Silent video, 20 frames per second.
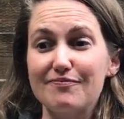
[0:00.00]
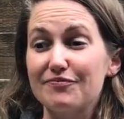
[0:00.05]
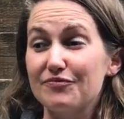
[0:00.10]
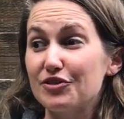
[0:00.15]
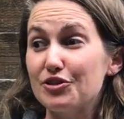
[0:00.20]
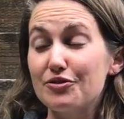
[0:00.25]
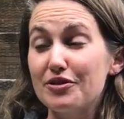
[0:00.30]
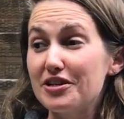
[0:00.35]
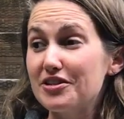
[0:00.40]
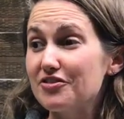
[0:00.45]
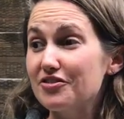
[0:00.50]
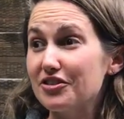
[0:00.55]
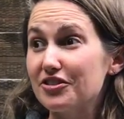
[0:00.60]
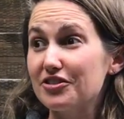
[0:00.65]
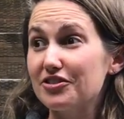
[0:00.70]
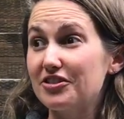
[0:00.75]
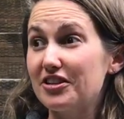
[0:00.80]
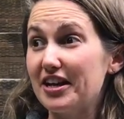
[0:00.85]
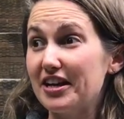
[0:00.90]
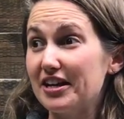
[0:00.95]
you can
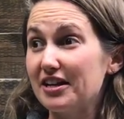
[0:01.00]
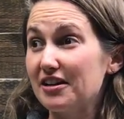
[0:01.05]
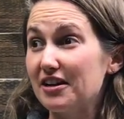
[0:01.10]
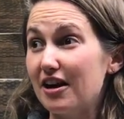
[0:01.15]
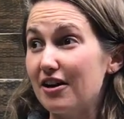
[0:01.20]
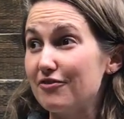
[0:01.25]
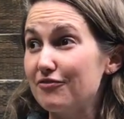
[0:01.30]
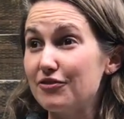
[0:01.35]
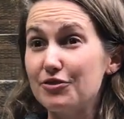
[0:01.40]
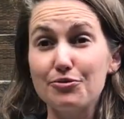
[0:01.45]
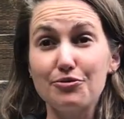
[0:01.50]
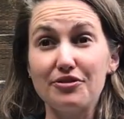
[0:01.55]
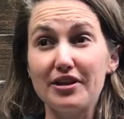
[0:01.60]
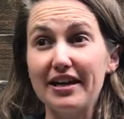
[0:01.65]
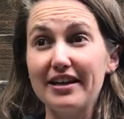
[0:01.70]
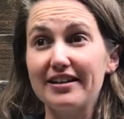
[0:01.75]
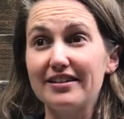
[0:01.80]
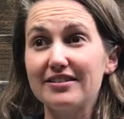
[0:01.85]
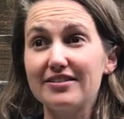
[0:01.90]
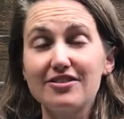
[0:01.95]
just take a few
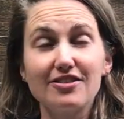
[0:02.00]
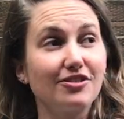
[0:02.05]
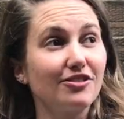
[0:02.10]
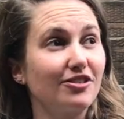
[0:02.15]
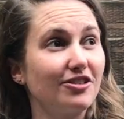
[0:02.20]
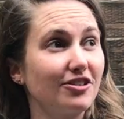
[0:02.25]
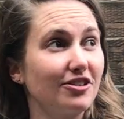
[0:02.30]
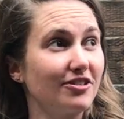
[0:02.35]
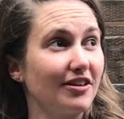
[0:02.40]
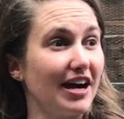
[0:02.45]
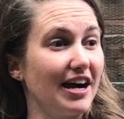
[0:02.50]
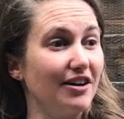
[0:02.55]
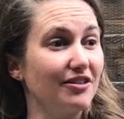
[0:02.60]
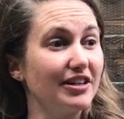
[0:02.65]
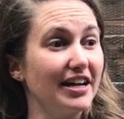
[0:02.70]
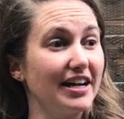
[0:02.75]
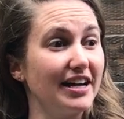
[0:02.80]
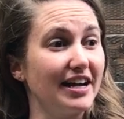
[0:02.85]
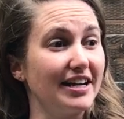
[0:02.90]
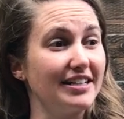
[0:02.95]
seconds to look around
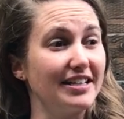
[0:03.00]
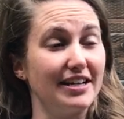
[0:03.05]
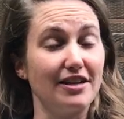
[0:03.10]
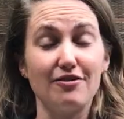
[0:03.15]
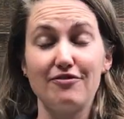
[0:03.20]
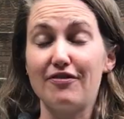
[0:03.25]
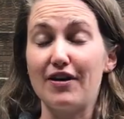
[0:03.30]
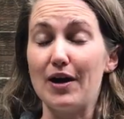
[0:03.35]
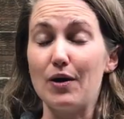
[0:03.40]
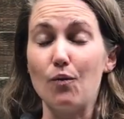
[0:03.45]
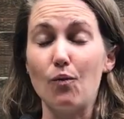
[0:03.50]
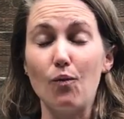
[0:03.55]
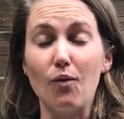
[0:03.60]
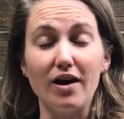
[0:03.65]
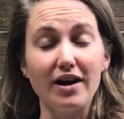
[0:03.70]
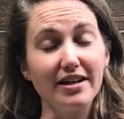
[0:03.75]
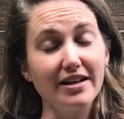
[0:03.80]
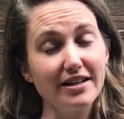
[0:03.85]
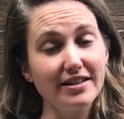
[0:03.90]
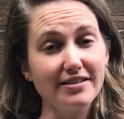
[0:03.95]
and identify
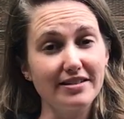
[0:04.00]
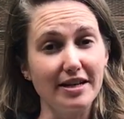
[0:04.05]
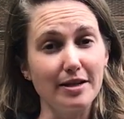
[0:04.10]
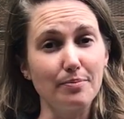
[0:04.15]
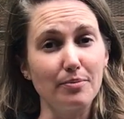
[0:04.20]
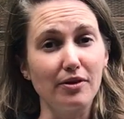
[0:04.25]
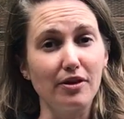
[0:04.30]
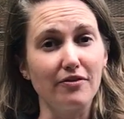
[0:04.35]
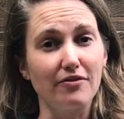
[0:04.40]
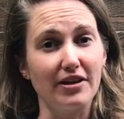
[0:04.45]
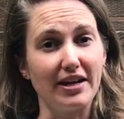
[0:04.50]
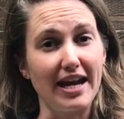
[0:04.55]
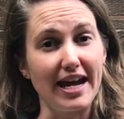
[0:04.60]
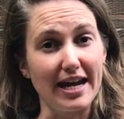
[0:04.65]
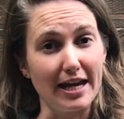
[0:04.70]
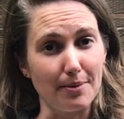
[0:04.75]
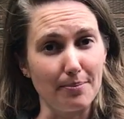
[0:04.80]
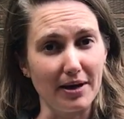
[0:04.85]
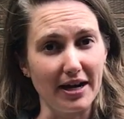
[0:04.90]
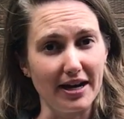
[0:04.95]
one example of an
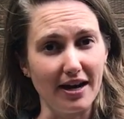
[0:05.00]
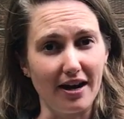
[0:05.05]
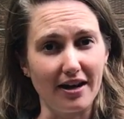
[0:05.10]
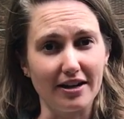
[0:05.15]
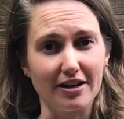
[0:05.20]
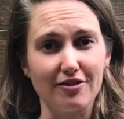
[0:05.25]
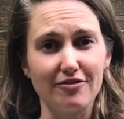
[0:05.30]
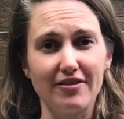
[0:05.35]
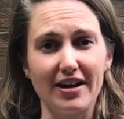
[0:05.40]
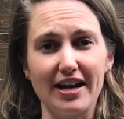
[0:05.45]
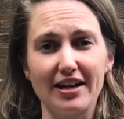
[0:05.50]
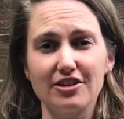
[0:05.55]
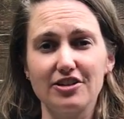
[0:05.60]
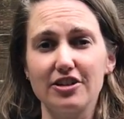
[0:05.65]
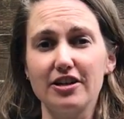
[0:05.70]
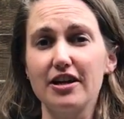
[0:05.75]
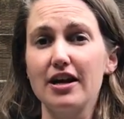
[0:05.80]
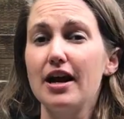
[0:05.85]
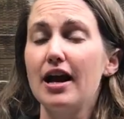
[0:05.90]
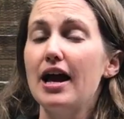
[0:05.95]
abiotic
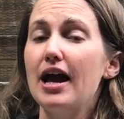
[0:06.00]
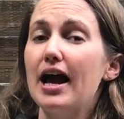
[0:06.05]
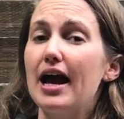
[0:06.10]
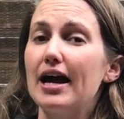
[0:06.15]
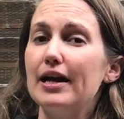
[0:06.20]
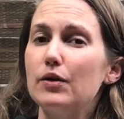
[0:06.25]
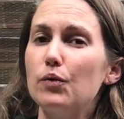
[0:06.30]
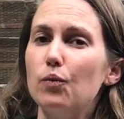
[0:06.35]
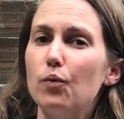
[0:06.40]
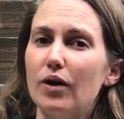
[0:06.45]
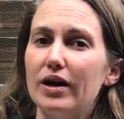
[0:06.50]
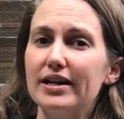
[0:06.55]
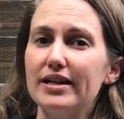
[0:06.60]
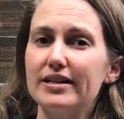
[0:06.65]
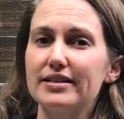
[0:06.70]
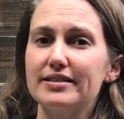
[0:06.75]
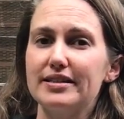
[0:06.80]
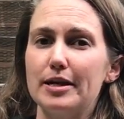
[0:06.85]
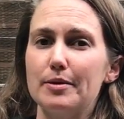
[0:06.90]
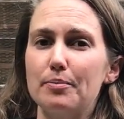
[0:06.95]
factor and one
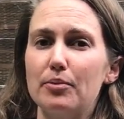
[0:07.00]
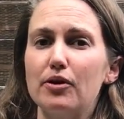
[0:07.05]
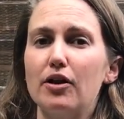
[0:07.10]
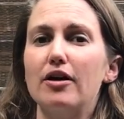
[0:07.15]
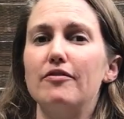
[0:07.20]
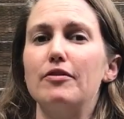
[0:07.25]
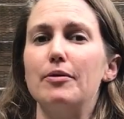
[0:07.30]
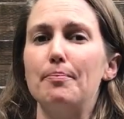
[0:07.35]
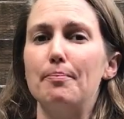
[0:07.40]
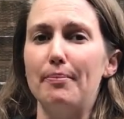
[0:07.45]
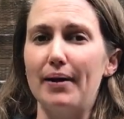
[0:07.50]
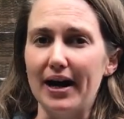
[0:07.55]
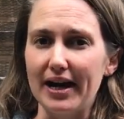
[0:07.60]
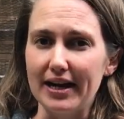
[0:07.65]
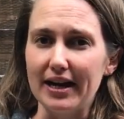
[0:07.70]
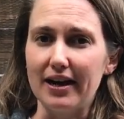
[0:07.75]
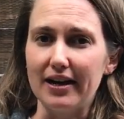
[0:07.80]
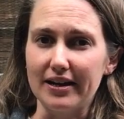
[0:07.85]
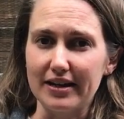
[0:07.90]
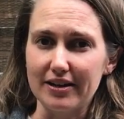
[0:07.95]
example of a
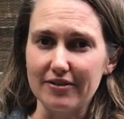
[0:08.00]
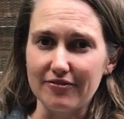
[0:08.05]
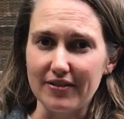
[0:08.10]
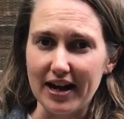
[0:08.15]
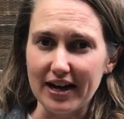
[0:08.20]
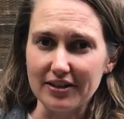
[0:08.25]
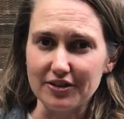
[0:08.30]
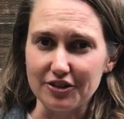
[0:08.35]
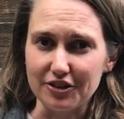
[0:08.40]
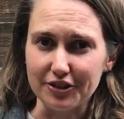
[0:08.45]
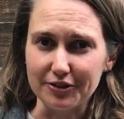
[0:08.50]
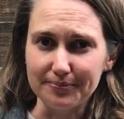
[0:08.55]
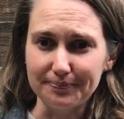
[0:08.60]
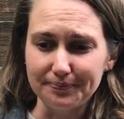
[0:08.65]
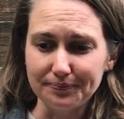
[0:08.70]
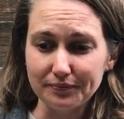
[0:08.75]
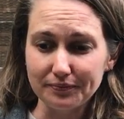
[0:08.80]
biotic factor.